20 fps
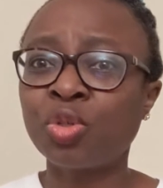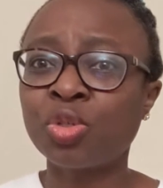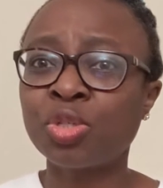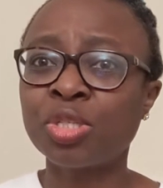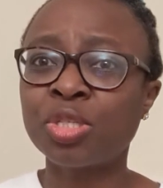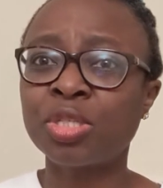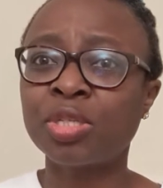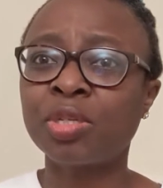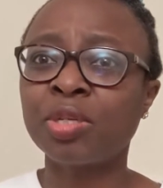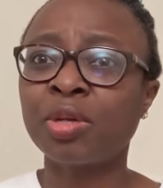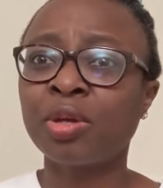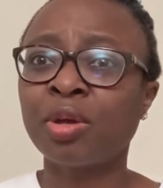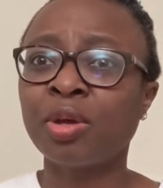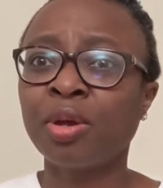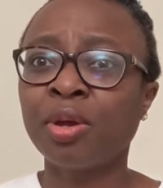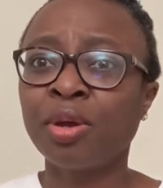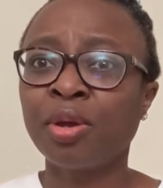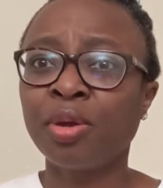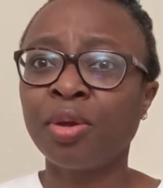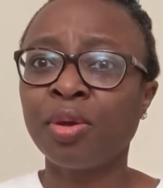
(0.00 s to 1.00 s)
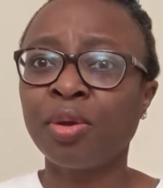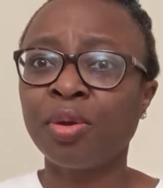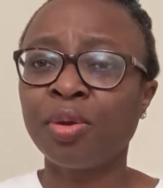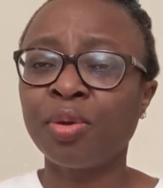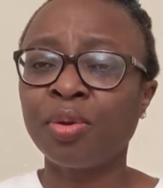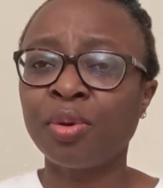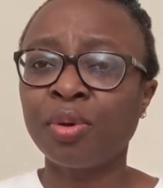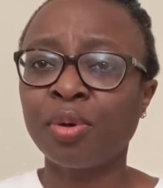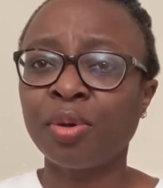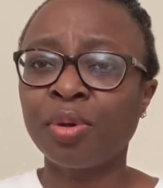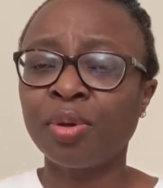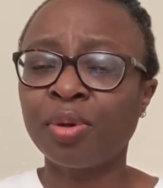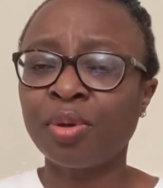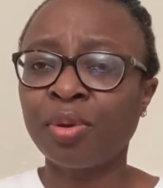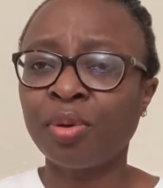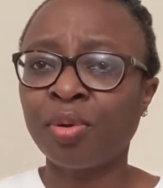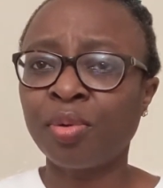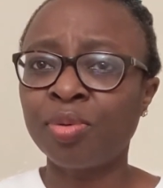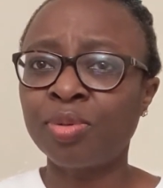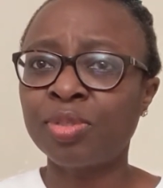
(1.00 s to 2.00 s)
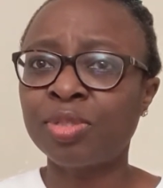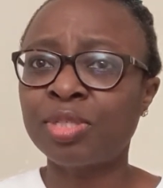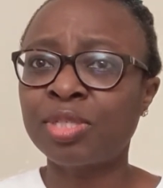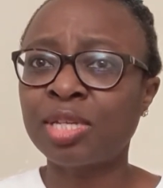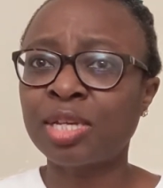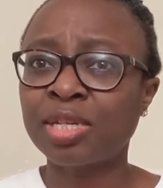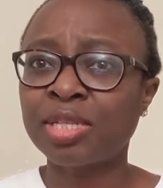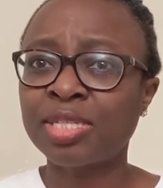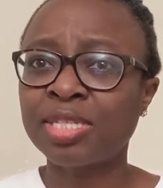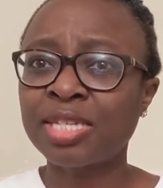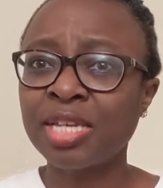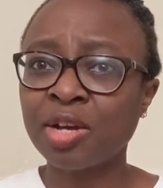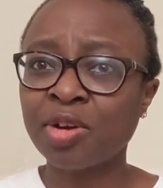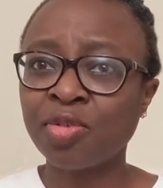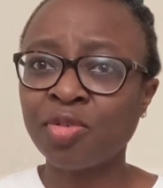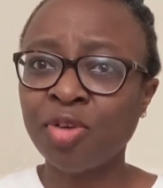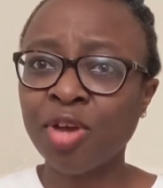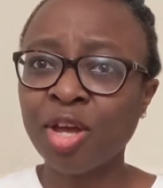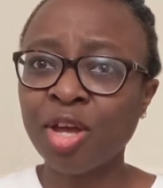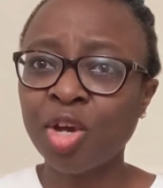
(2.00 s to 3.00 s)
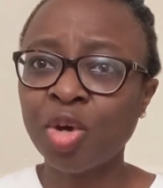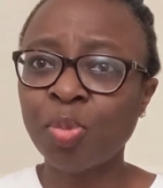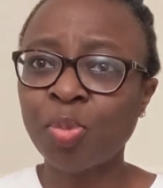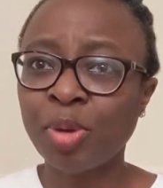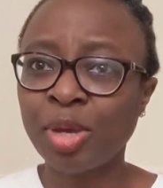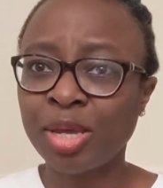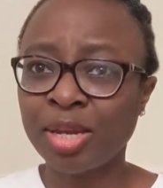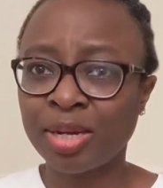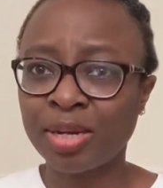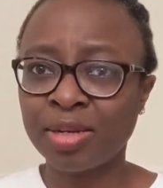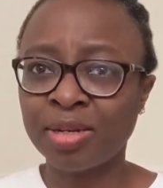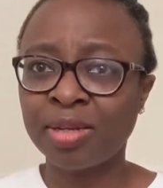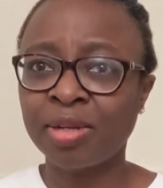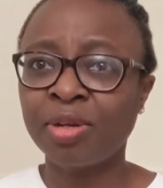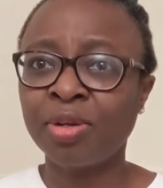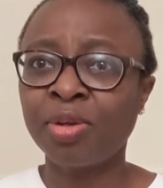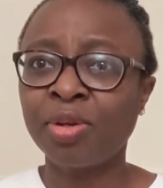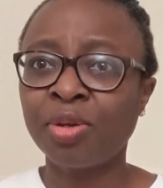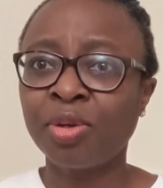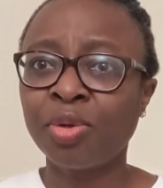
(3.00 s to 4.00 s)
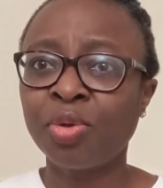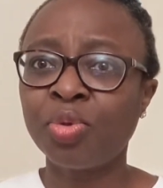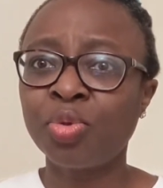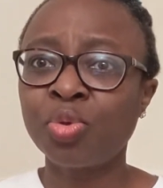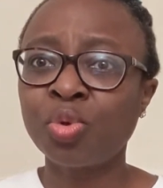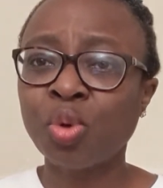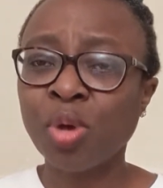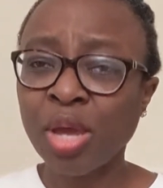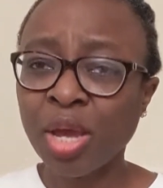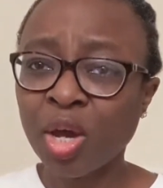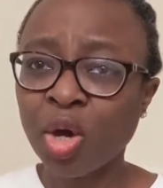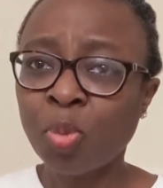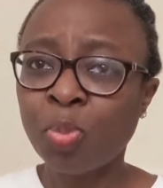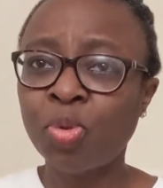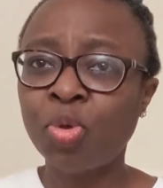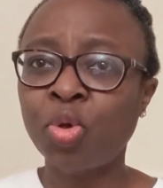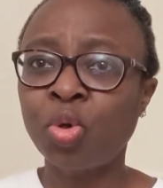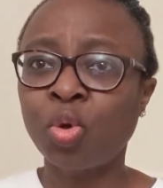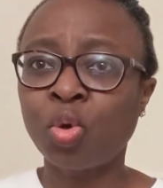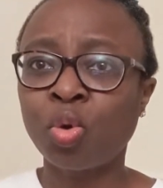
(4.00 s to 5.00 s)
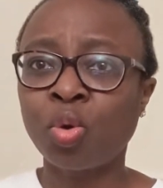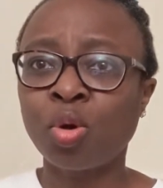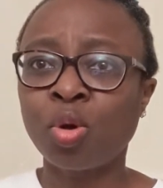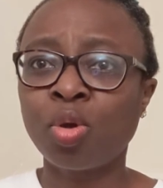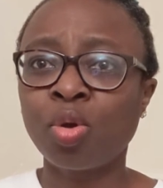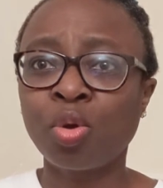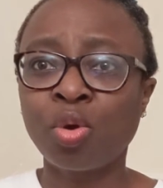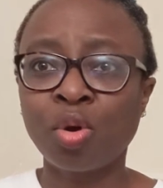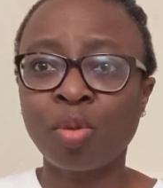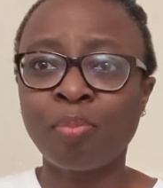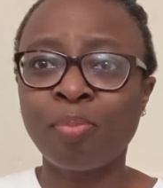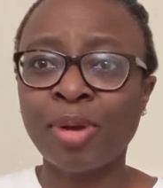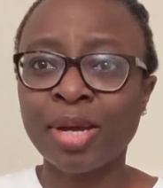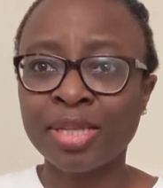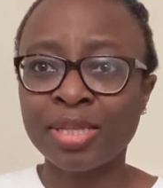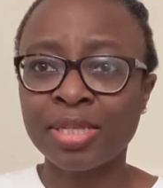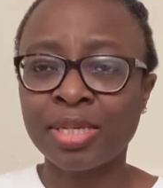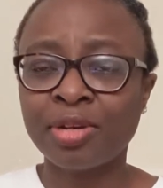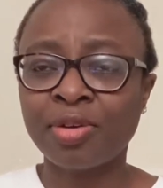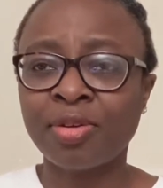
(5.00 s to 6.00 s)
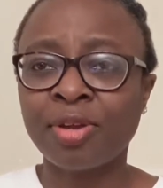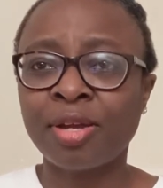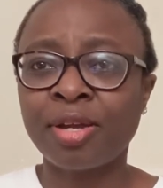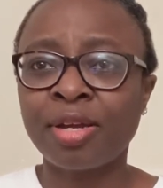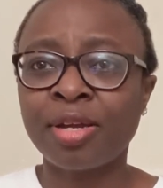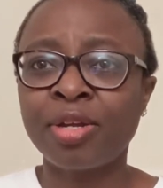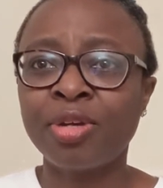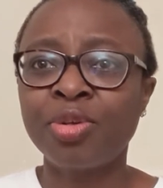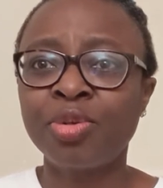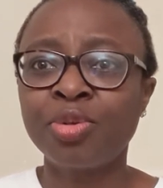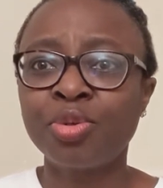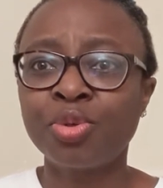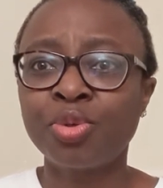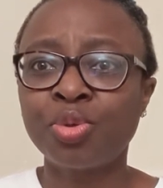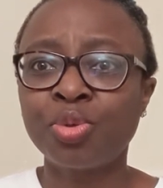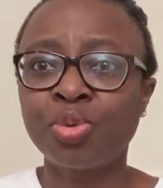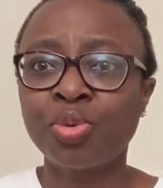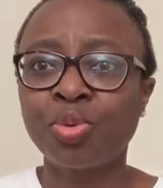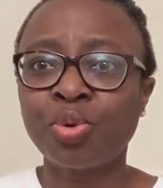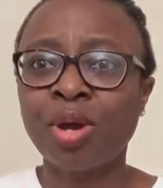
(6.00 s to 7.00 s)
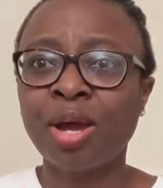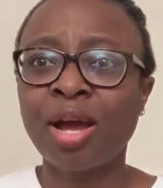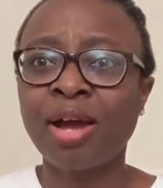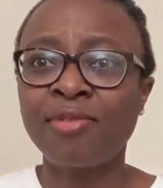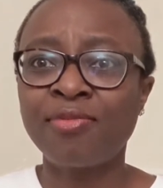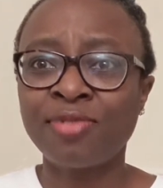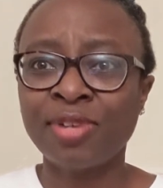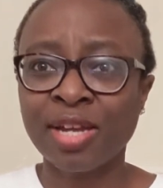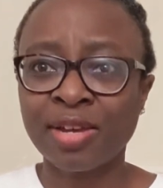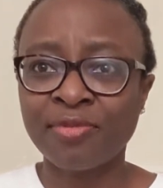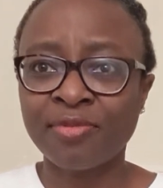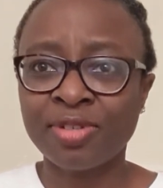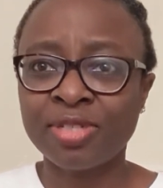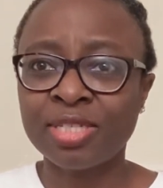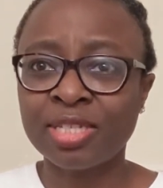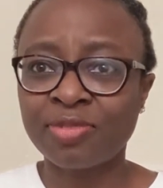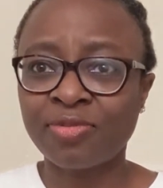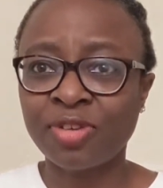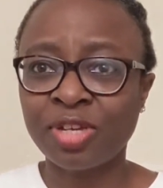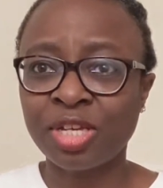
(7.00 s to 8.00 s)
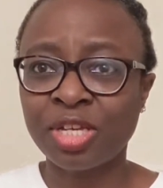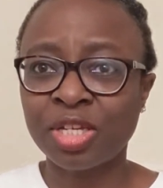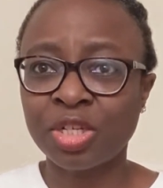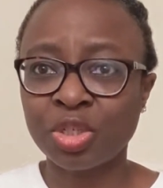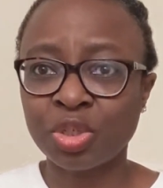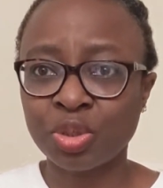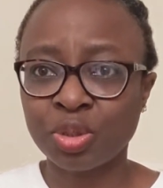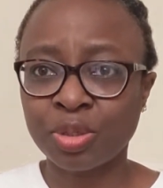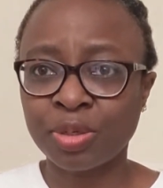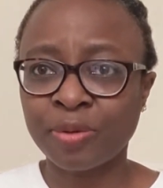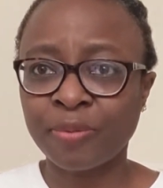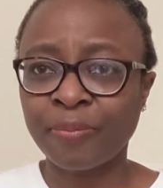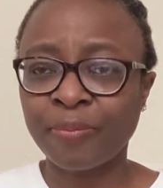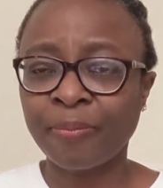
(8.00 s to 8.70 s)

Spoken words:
just, you know, self-helping to help your gut bacteria to have diversification.